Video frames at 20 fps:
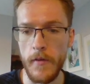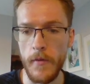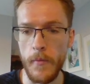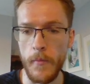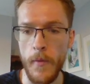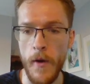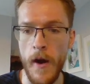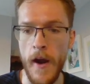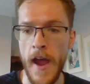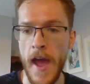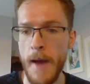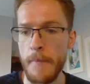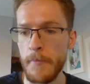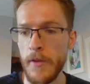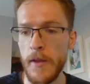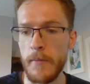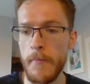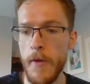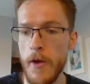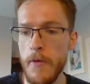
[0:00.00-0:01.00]
where I am at
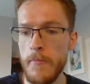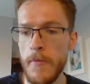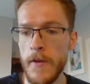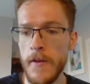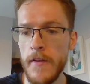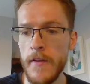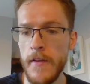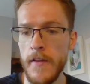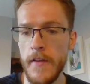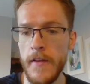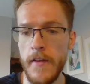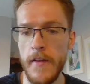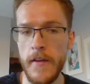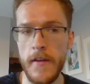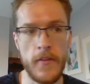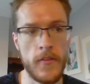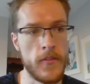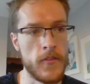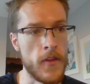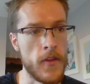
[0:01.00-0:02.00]
the moment.
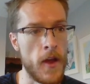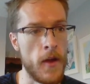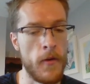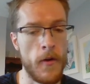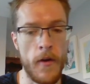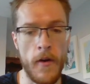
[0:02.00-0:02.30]
So